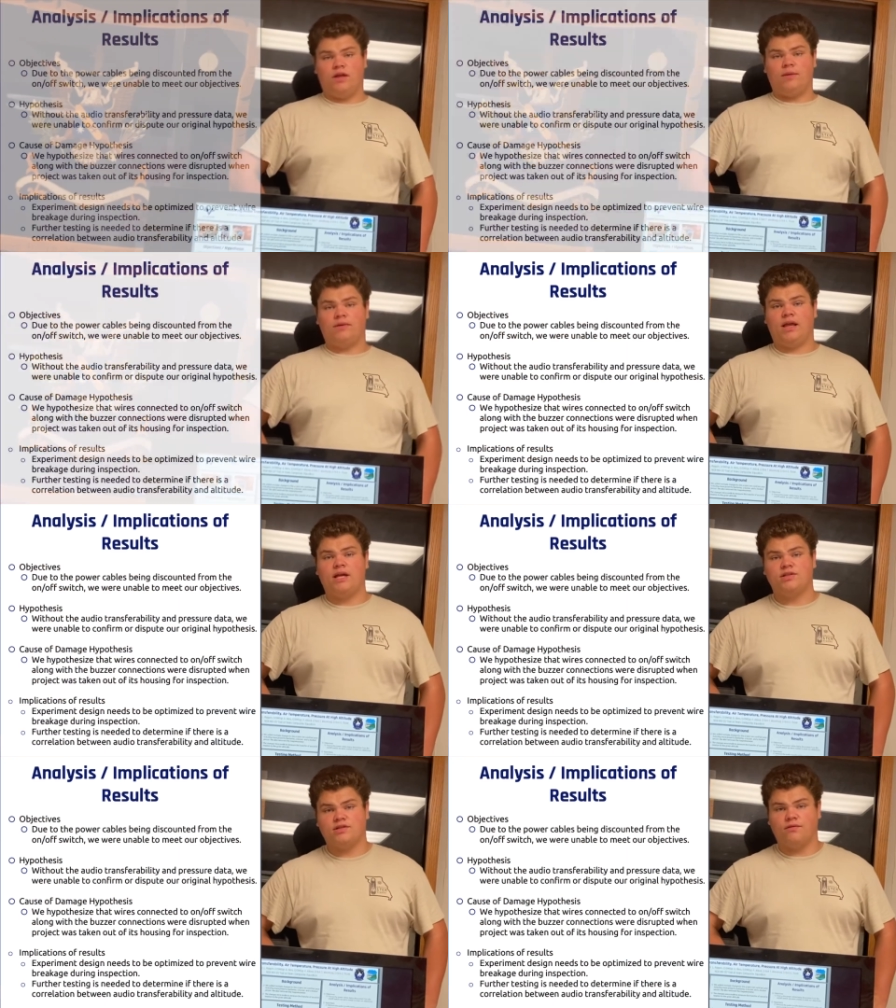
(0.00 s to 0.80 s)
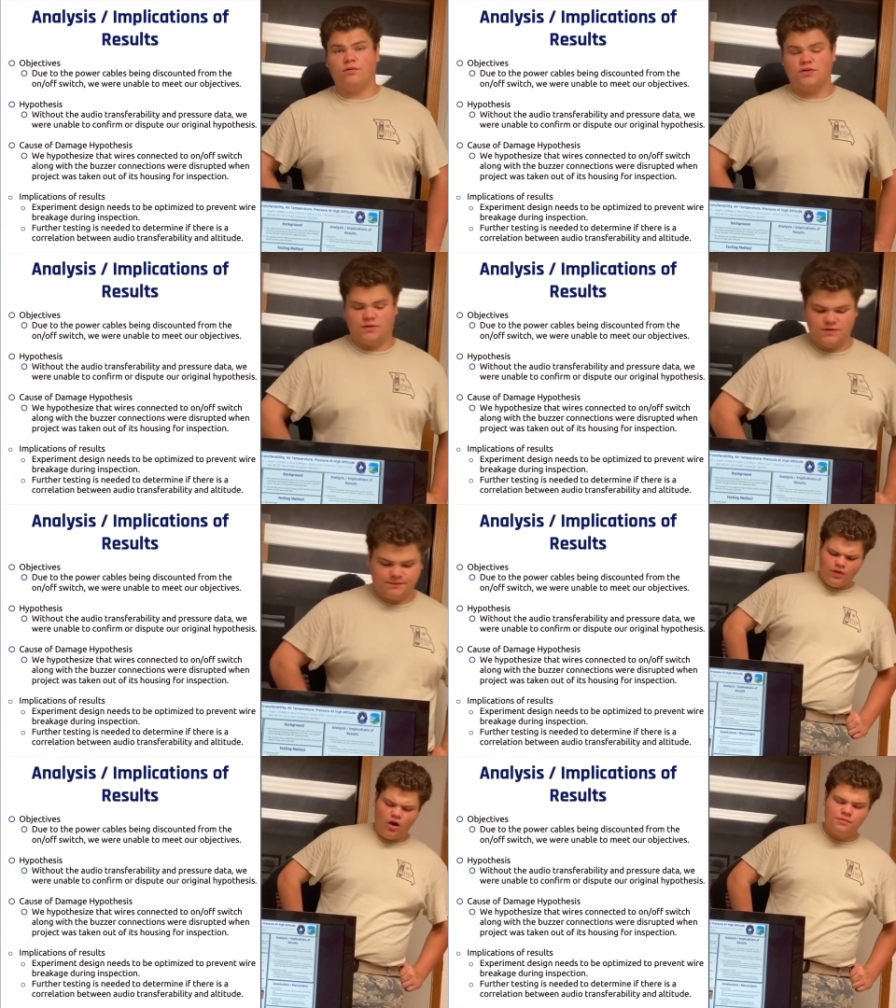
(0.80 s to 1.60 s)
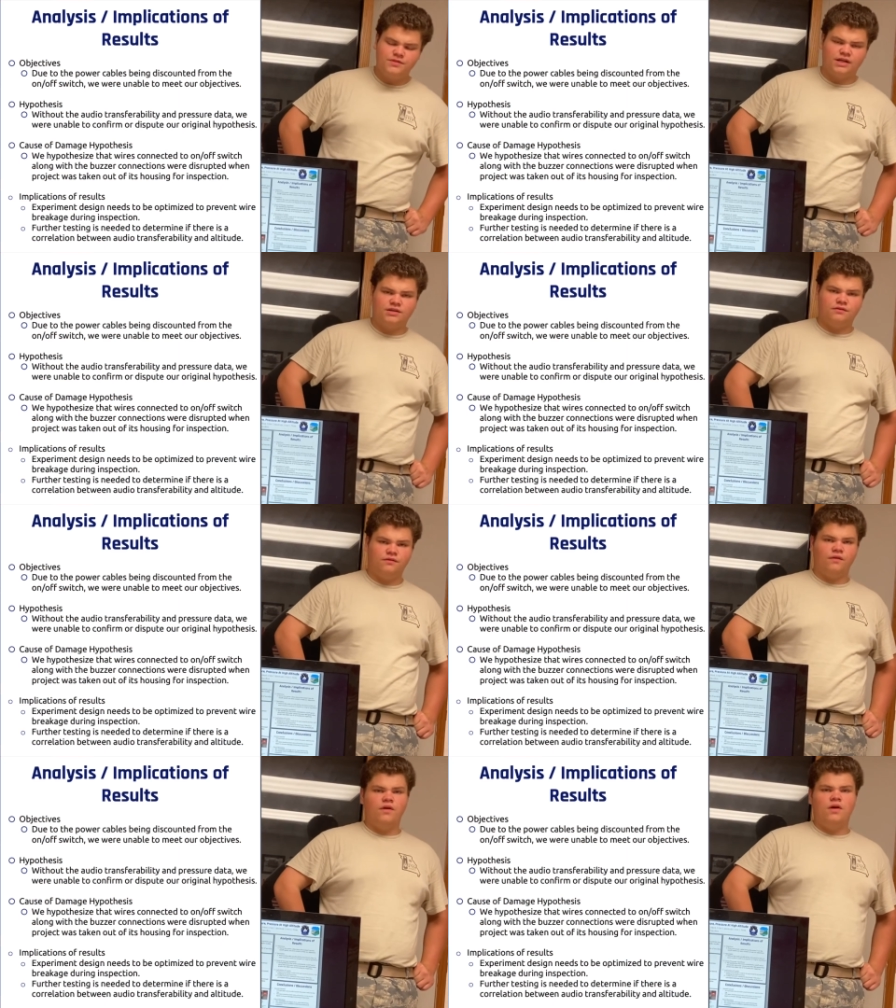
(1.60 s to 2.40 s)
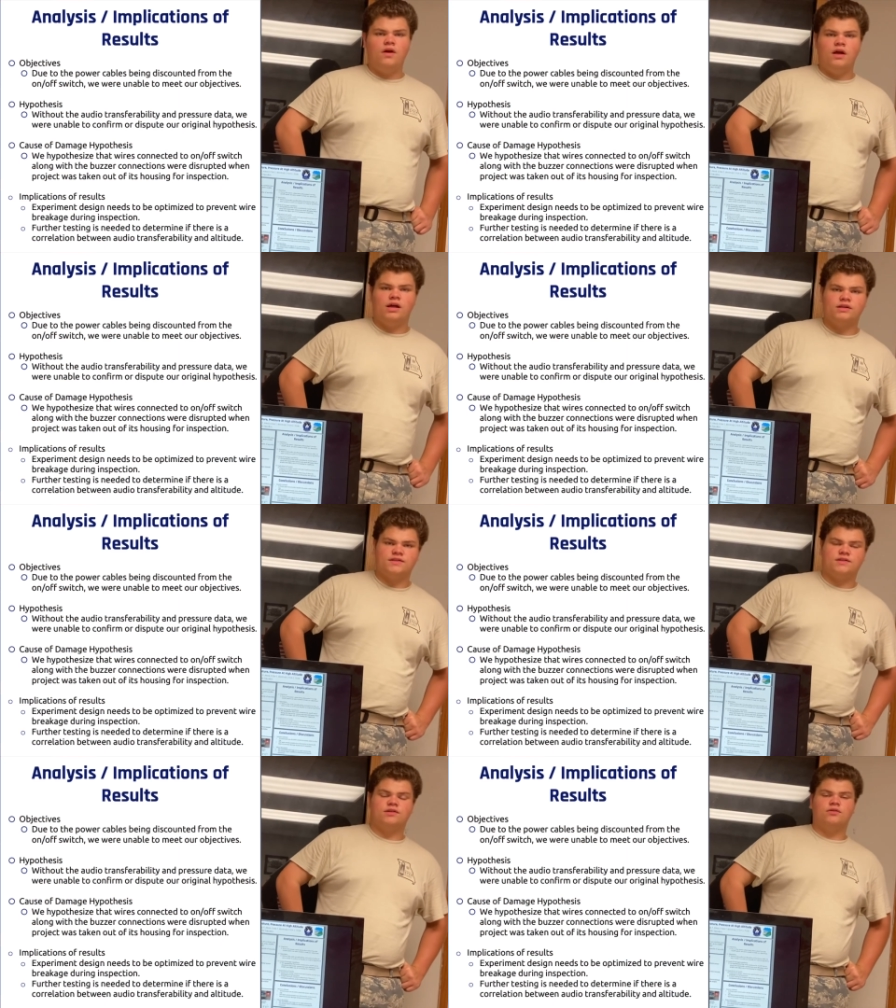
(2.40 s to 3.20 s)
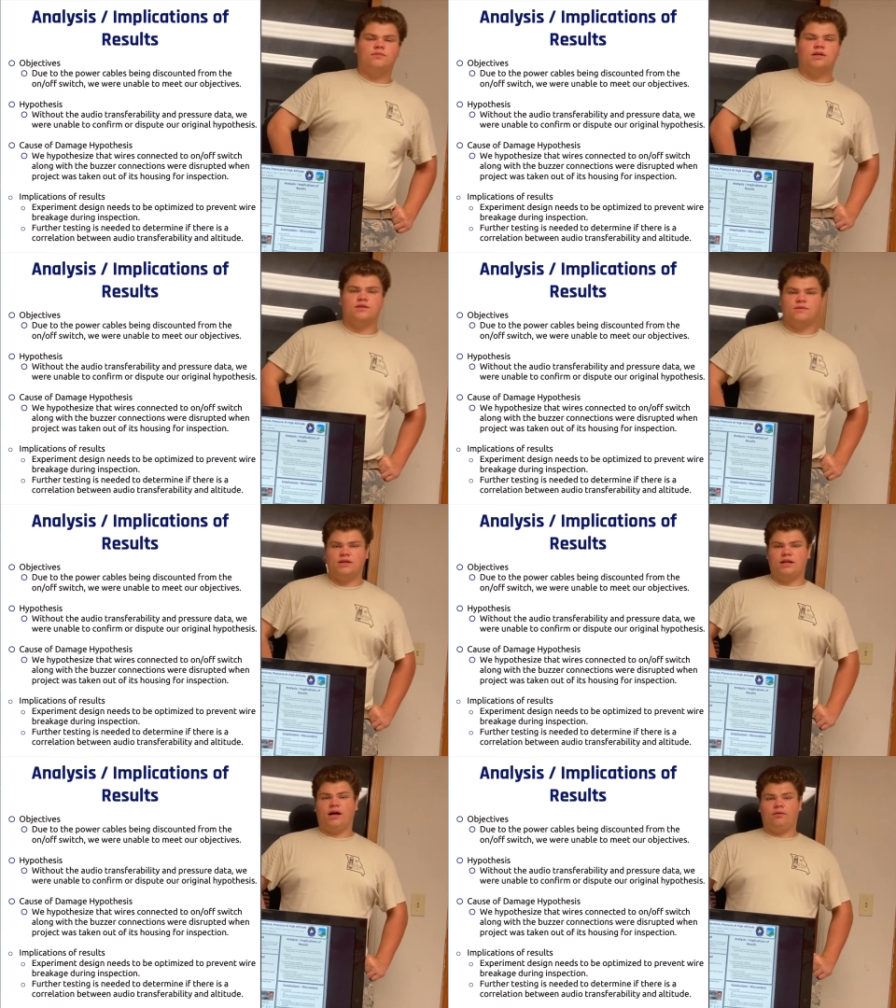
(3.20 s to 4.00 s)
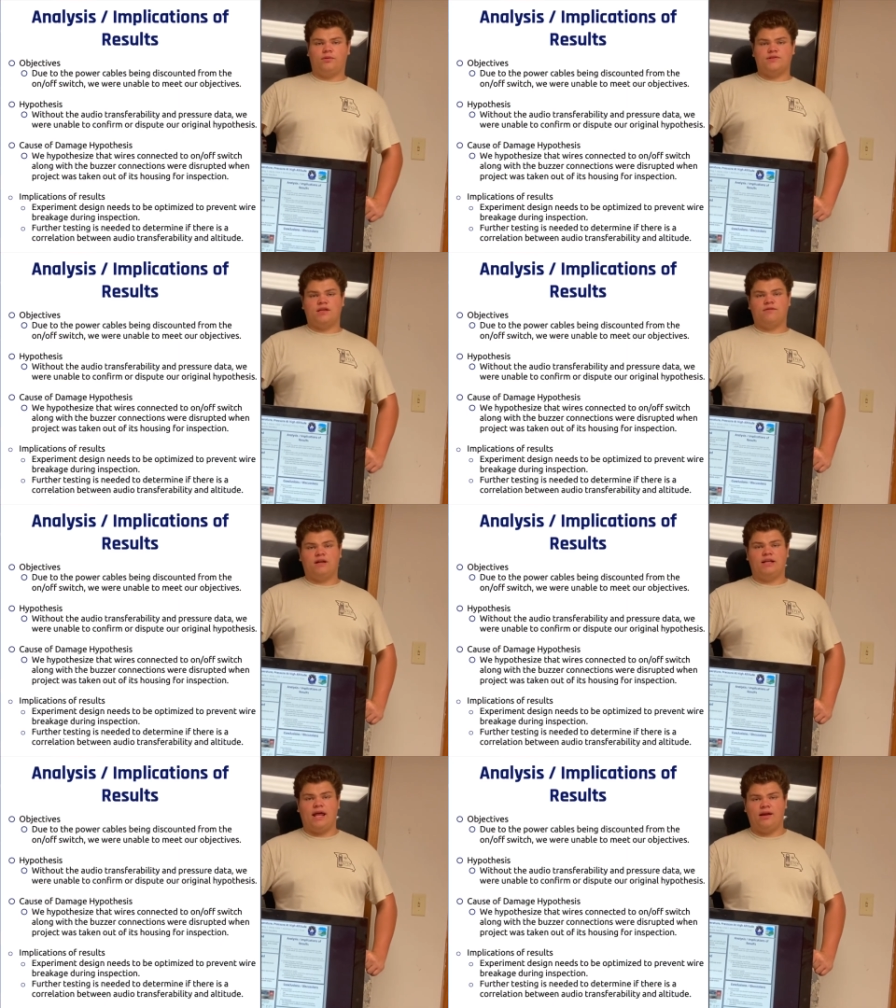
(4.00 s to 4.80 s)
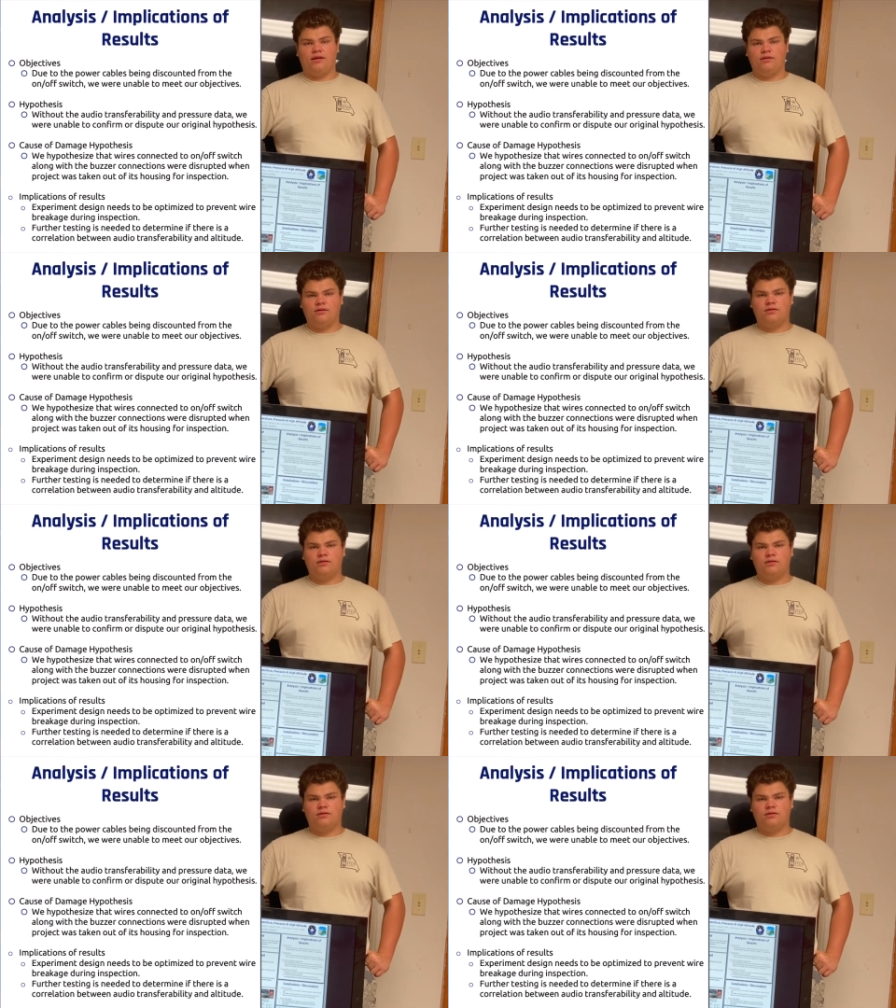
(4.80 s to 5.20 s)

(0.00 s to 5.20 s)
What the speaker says: the implications of results. Our objective is skewed because we did not receive any data